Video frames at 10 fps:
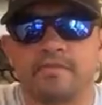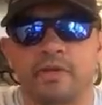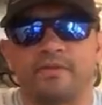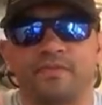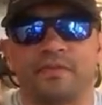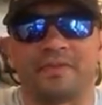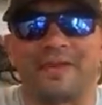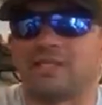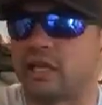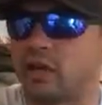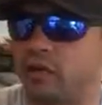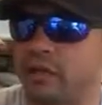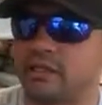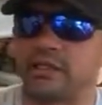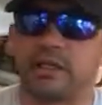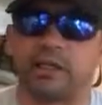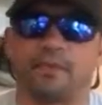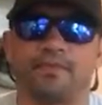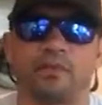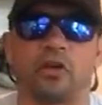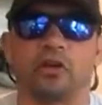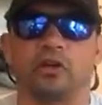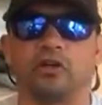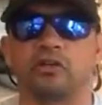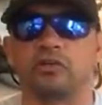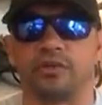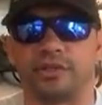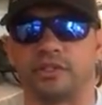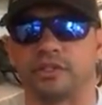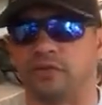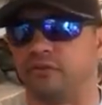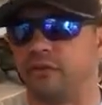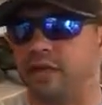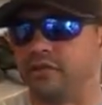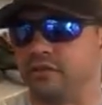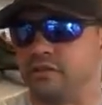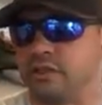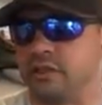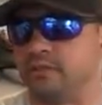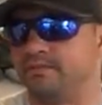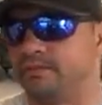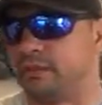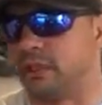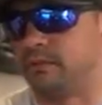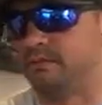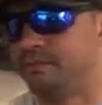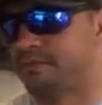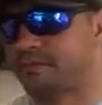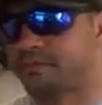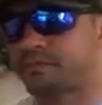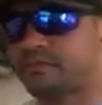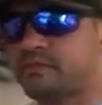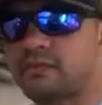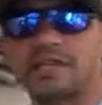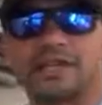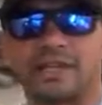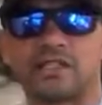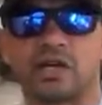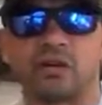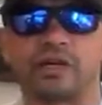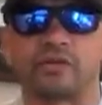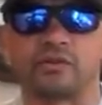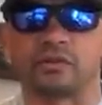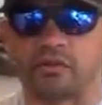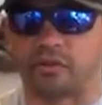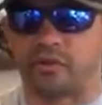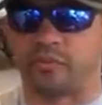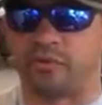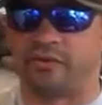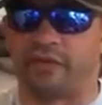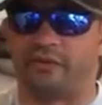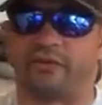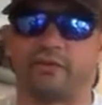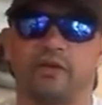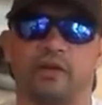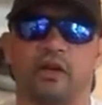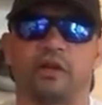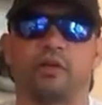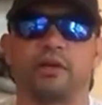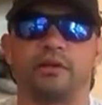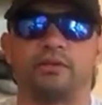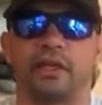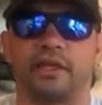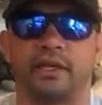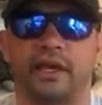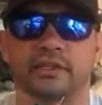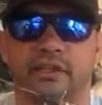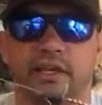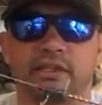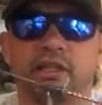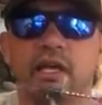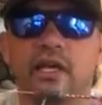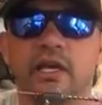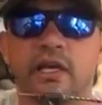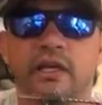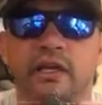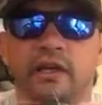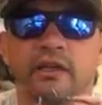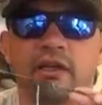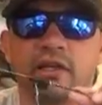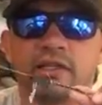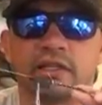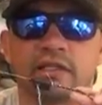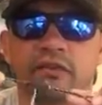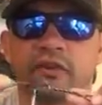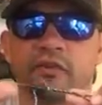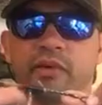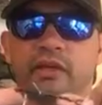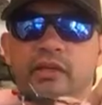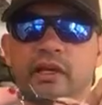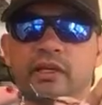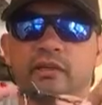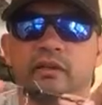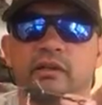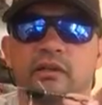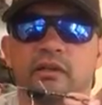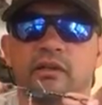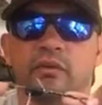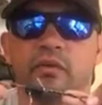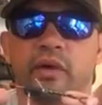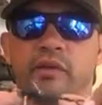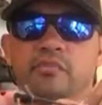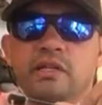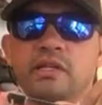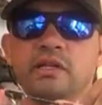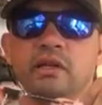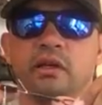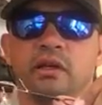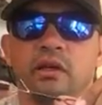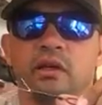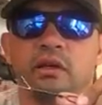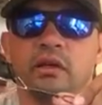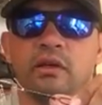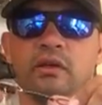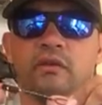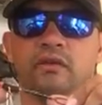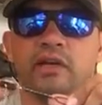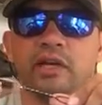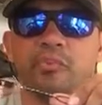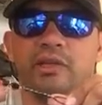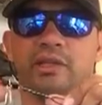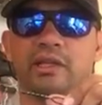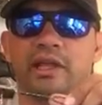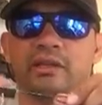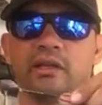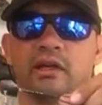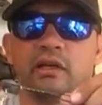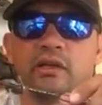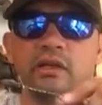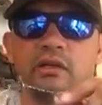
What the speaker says: but that's how I set up our 360 flashers there, okay? And that's how I use our 3.5 Colorados and Cascades. Again, 65-pound line, red bead, VIP line lock,